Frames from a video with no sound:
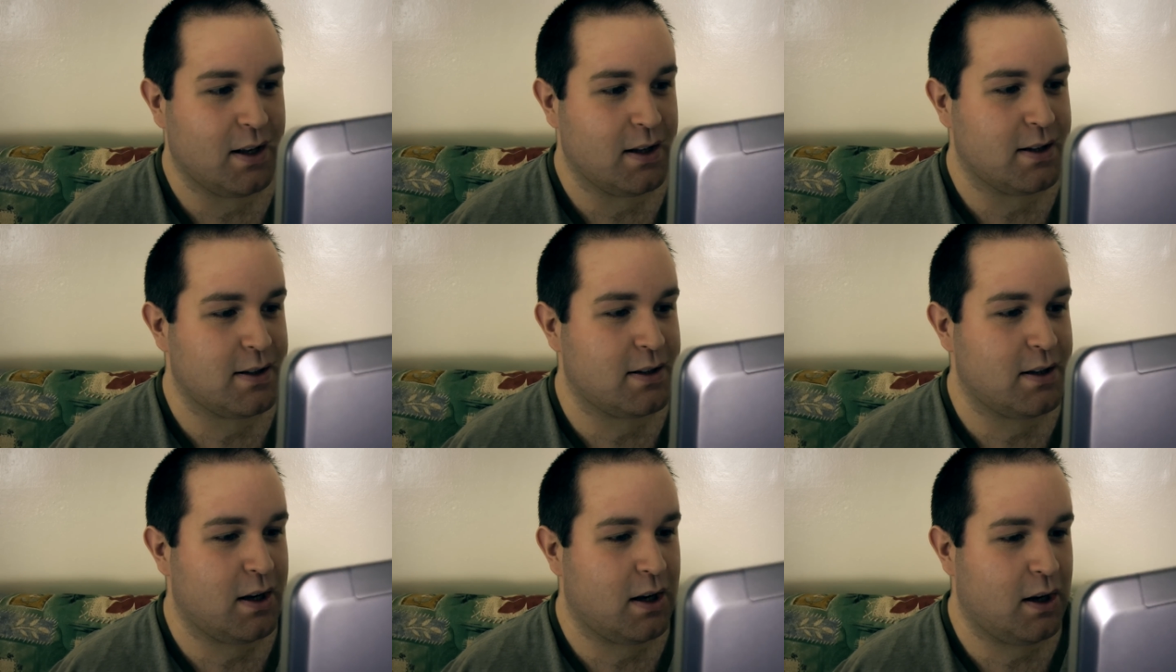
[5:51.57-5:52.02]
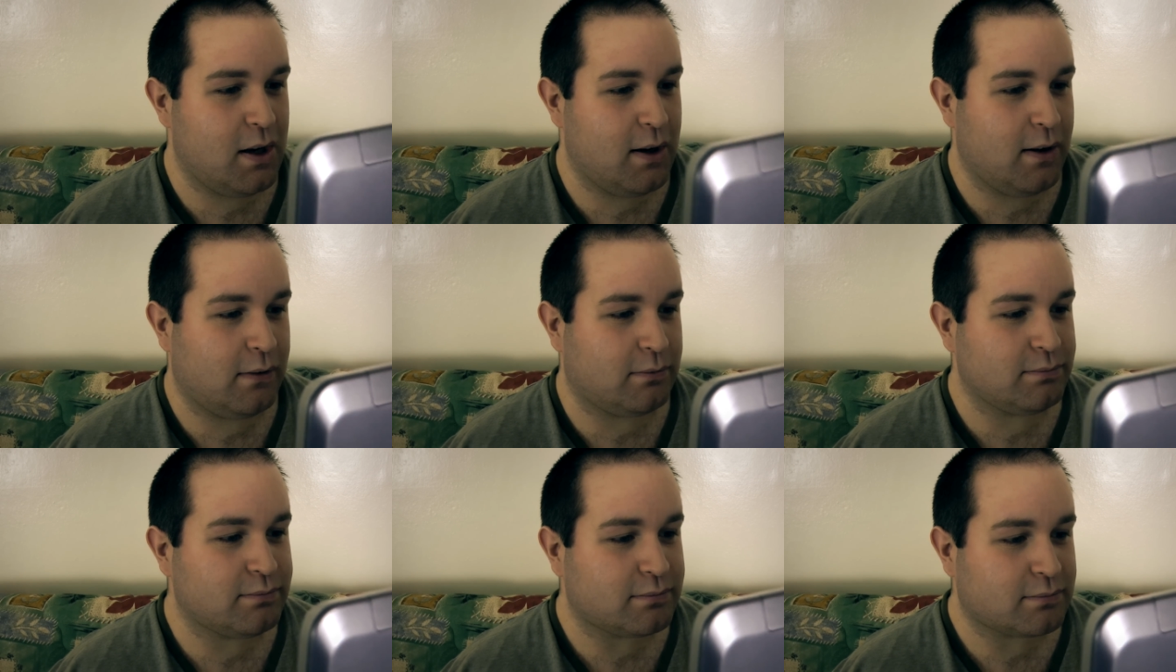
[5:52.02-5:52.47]

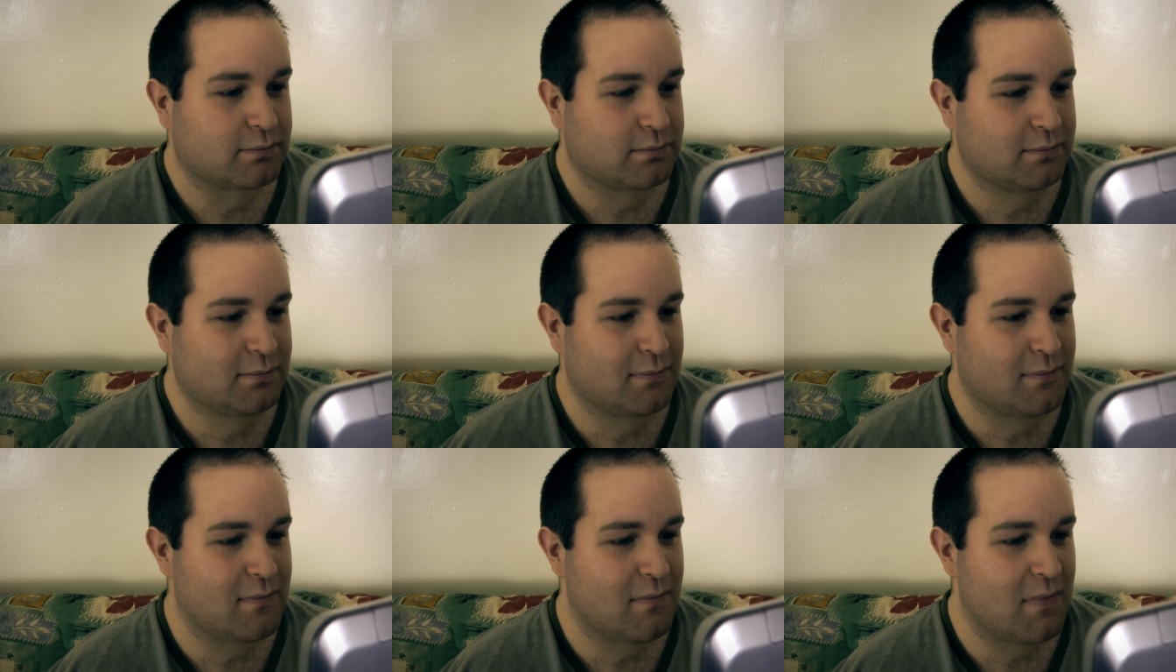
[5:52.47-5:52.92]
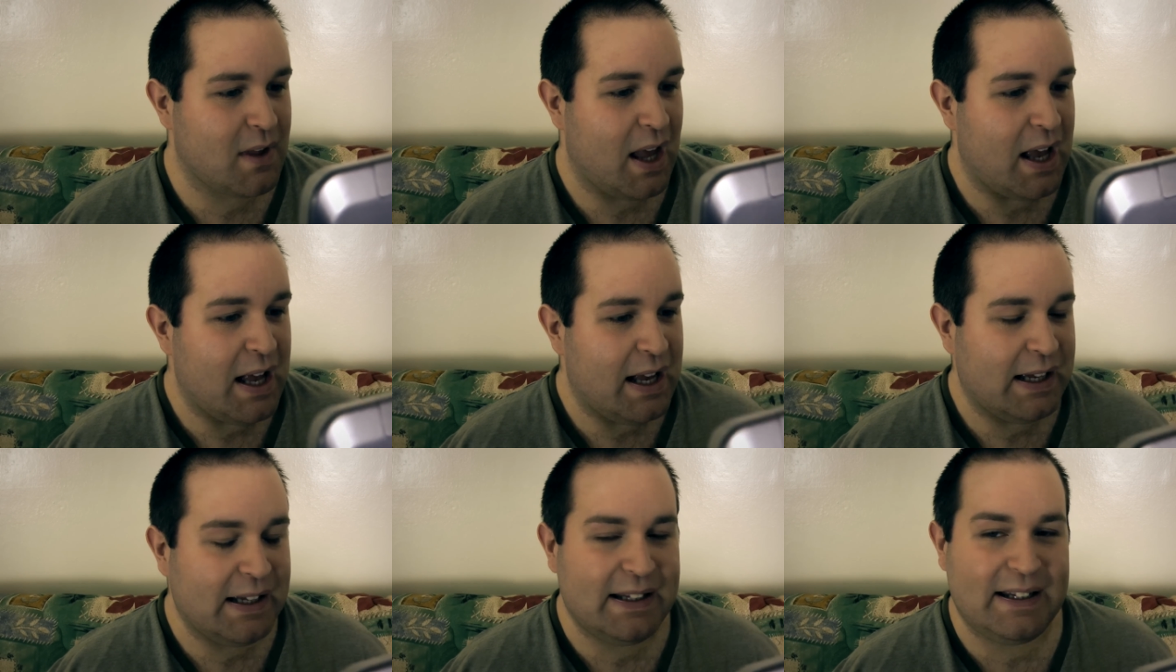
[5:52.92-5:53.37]
So,
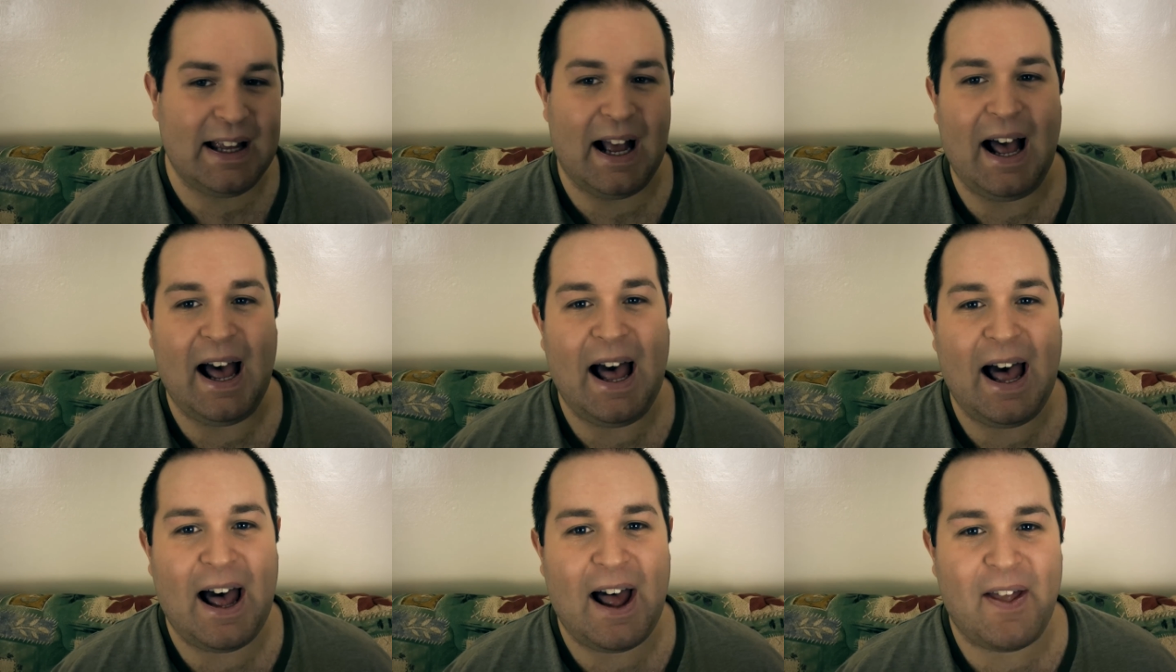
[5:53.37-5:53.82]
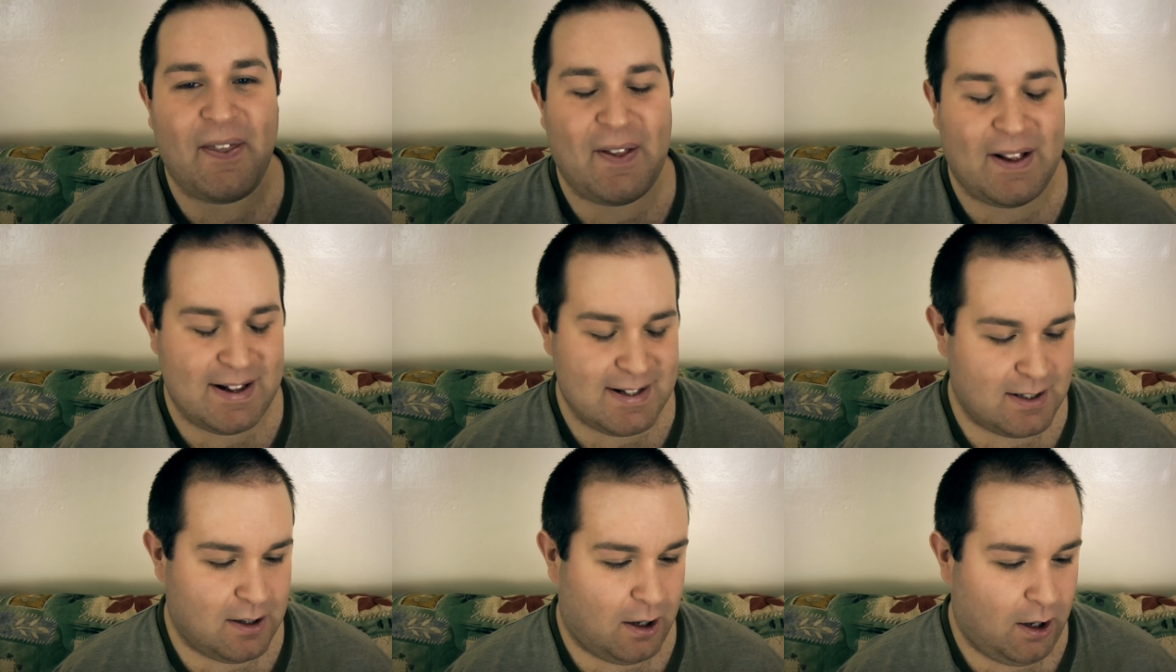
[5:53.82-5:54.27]
yeah, that's